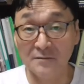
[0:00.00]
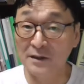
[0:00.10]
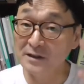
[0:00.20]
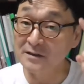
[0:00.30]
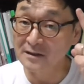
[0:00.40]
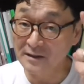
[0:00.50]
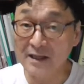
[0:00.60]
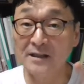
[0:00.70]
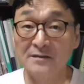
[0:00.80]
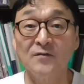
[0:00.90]
but his
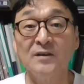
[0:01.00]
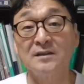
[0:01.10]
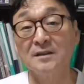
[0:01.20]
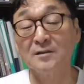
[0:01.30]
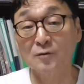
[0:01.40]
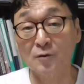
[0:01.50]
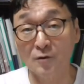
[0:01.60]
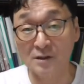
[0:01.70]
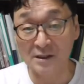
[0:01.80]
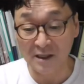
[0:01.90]
second visit, we're going
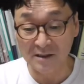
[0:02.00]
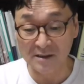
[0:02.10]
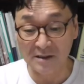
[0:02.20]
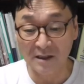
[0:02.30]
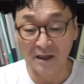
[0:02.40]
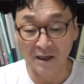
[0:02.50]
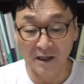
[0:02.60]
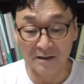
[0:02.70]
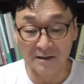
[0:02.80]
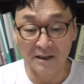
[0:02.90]
to judge
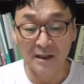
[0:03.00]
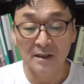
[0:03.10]
us.